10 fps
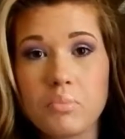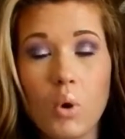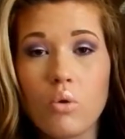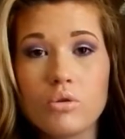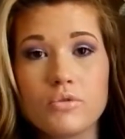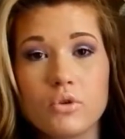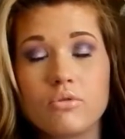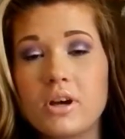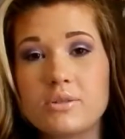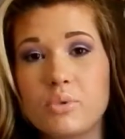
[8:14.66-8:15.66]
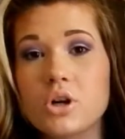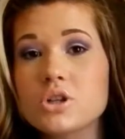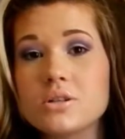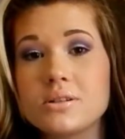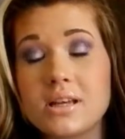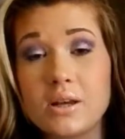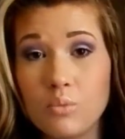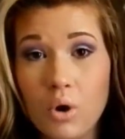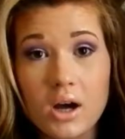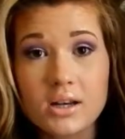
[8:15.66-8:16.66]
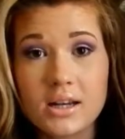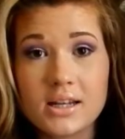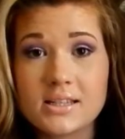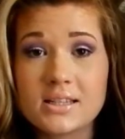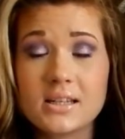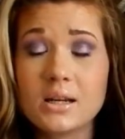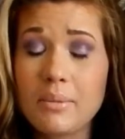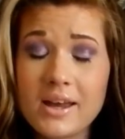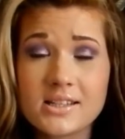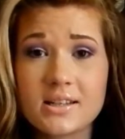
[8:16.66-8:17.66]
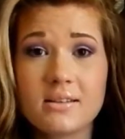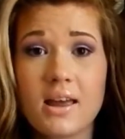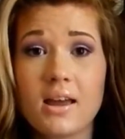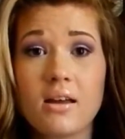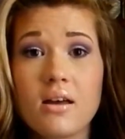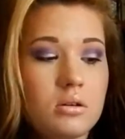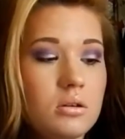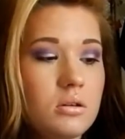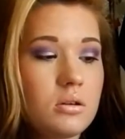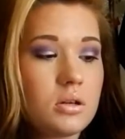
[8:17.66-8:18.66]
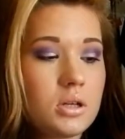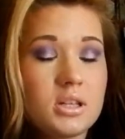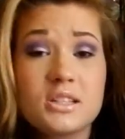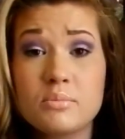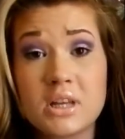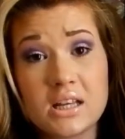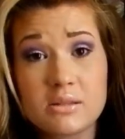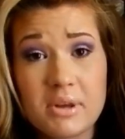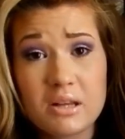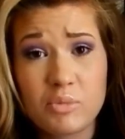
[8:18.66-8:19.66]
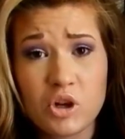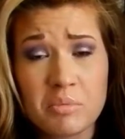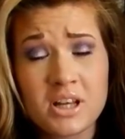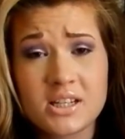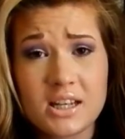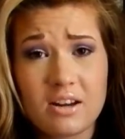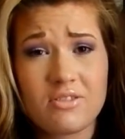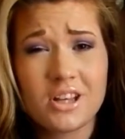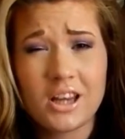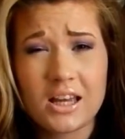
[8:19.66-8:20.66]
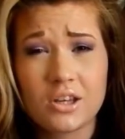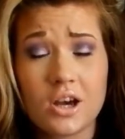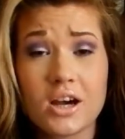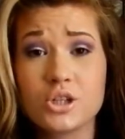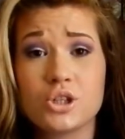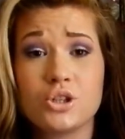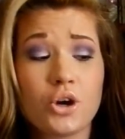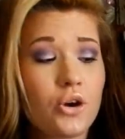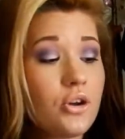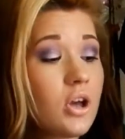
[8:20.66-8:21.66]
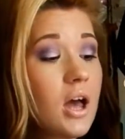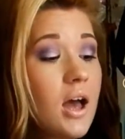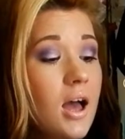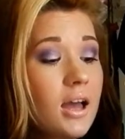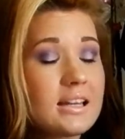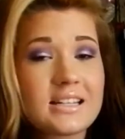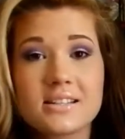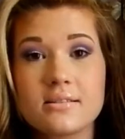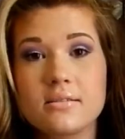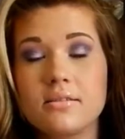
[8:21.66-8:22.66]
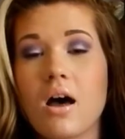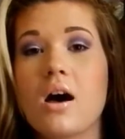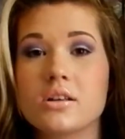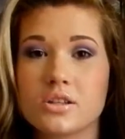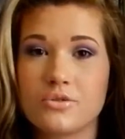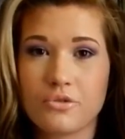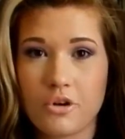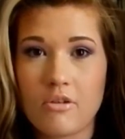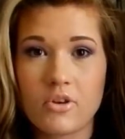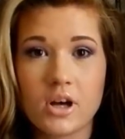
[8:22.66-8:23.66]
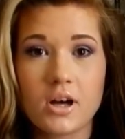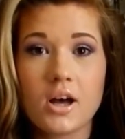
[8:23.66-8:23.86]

all of your face brushes in one. It's an amazing thing. Some things about the Beauty Blender that I feel like you guys should know. It doesn't last forever.